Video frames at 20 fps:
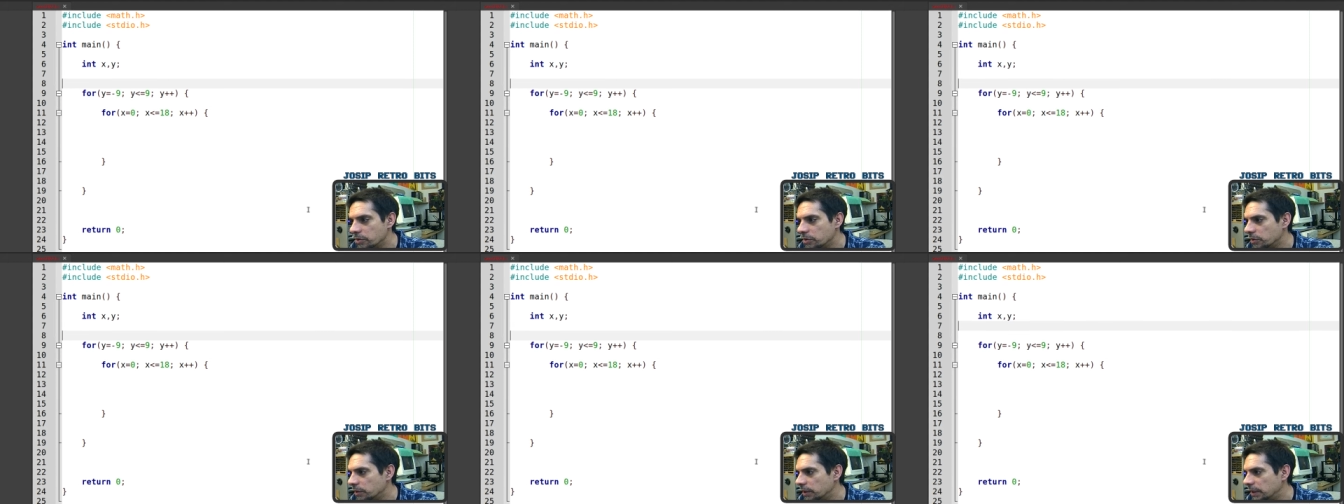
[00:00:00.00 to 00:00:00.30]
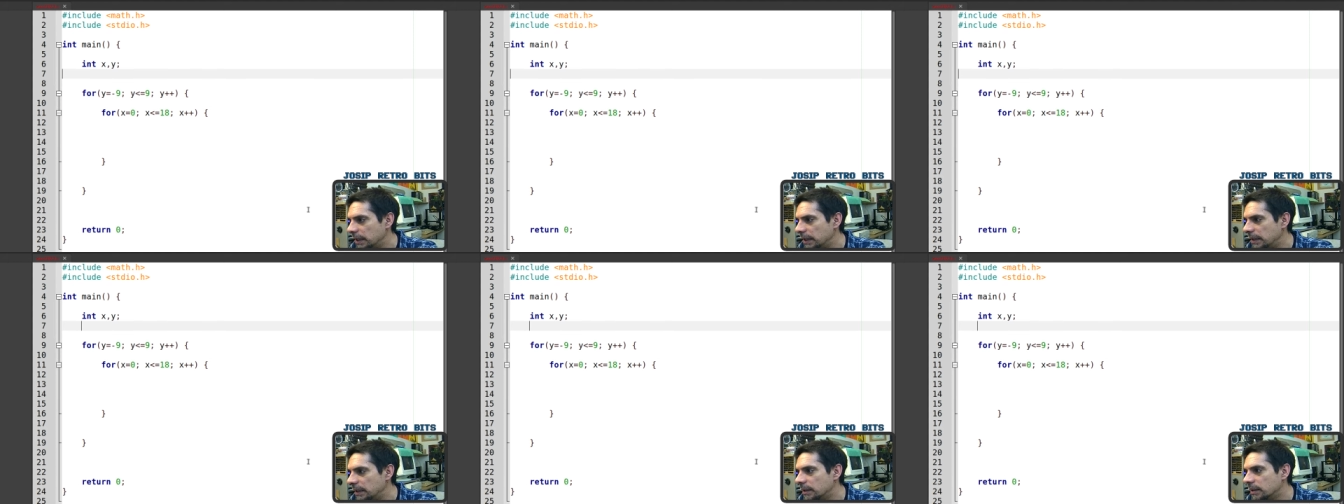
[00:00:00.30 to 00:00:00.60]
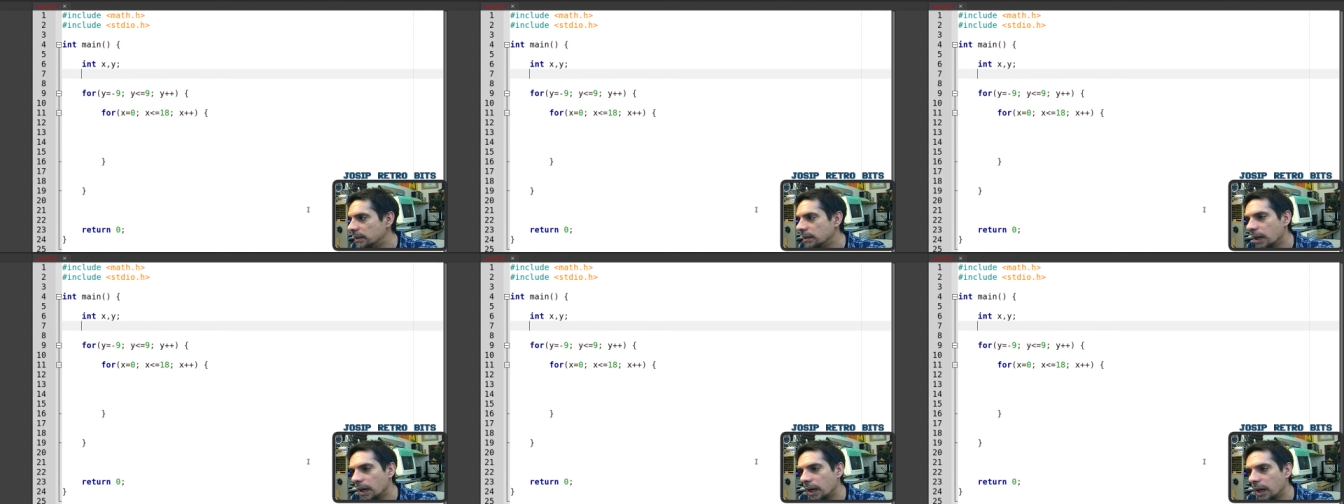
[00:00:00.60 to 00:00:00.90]
to need
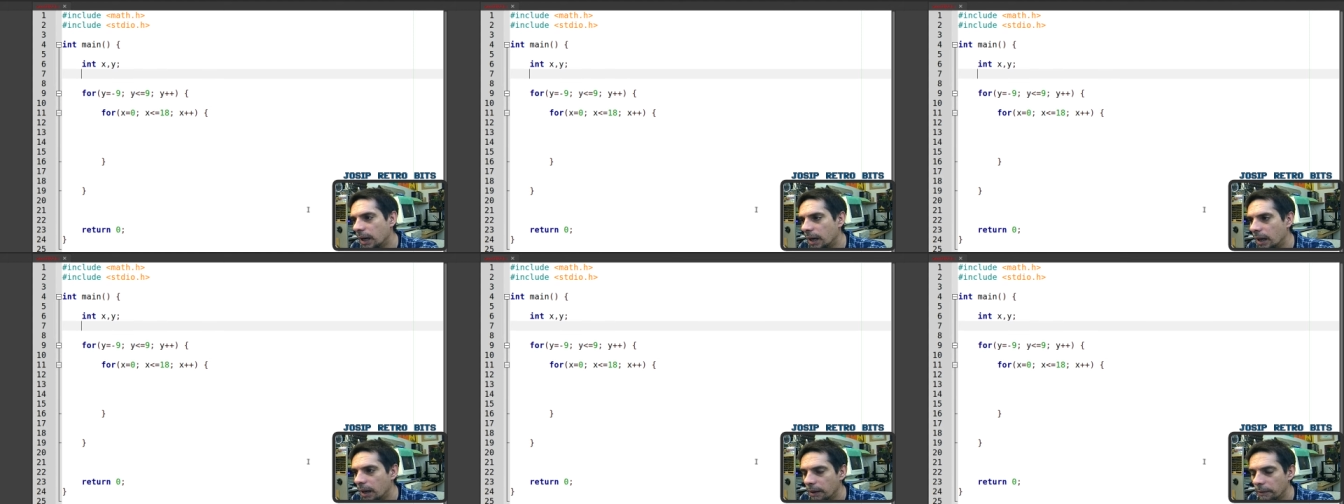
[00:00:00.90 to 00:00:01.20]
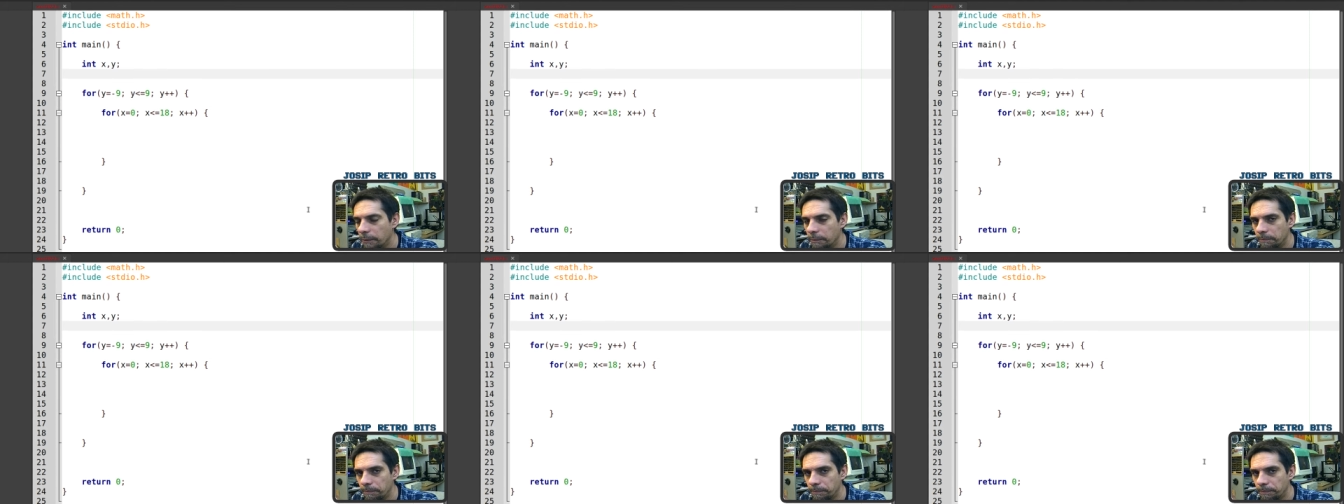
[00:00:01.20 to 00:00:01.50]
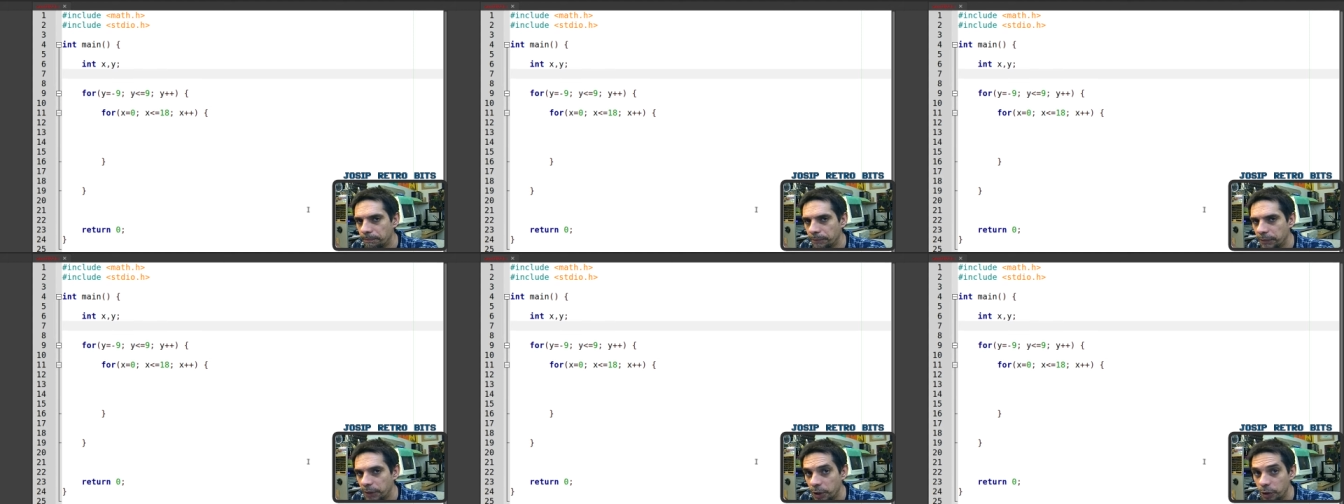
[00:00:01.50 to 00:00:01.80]
um,
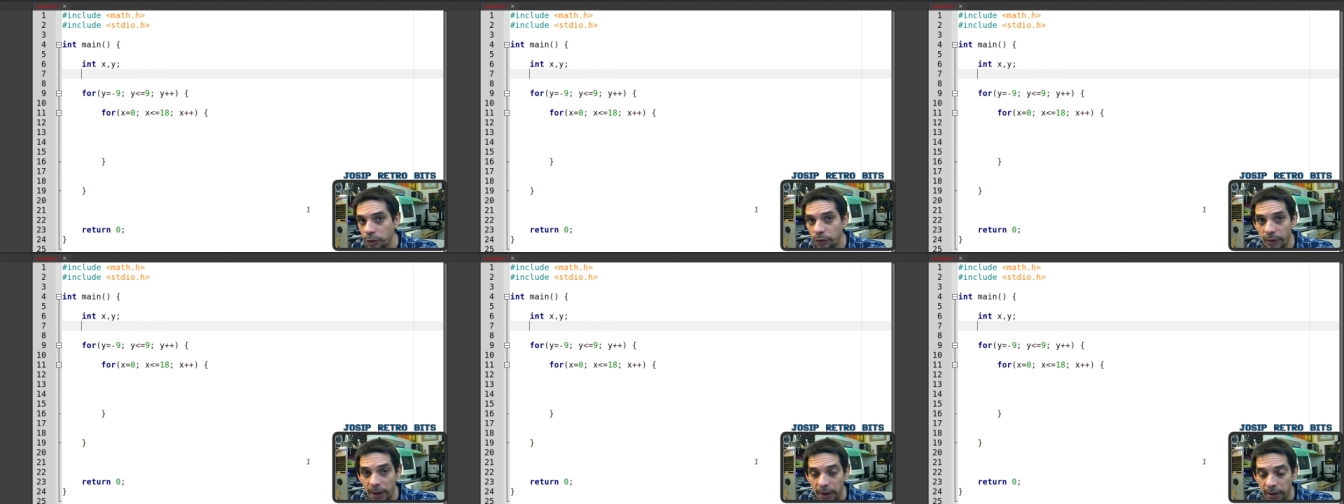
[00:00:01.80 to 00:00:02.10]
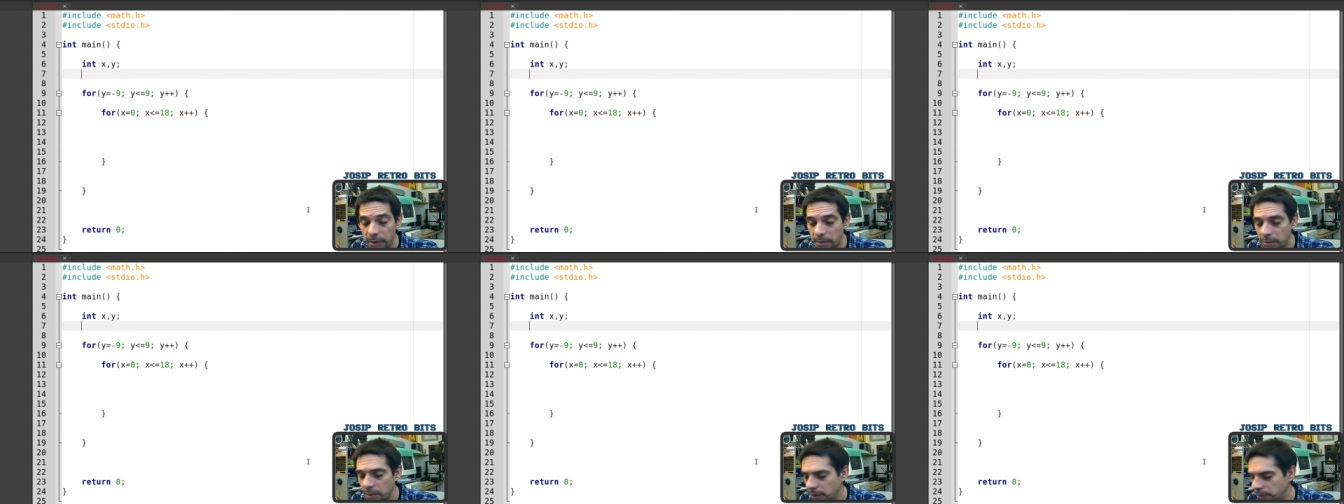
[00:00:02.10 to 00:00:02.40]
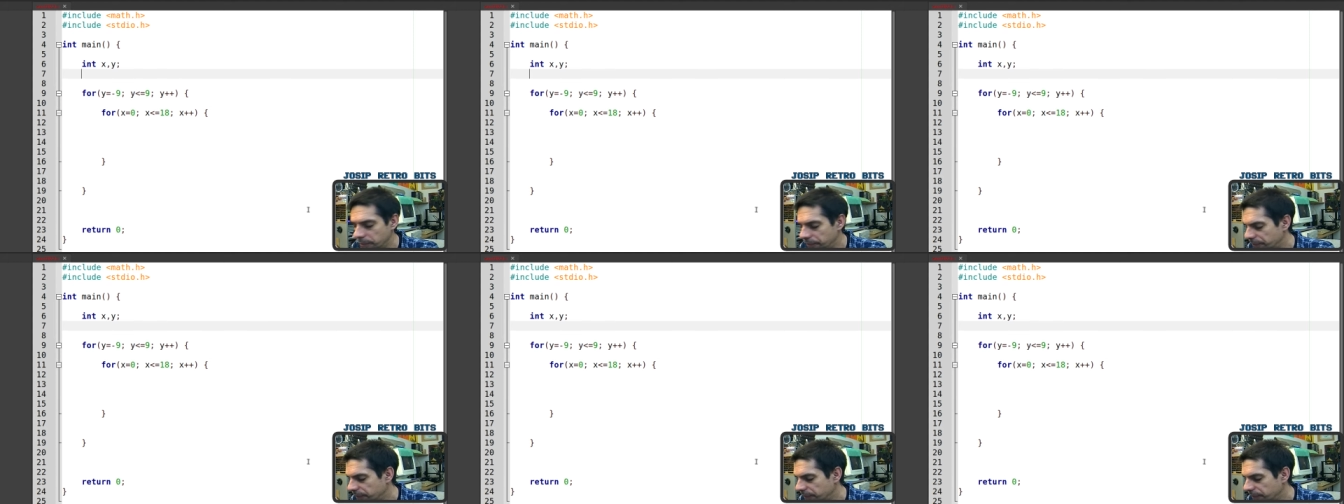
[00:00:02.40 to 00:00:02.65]
new variable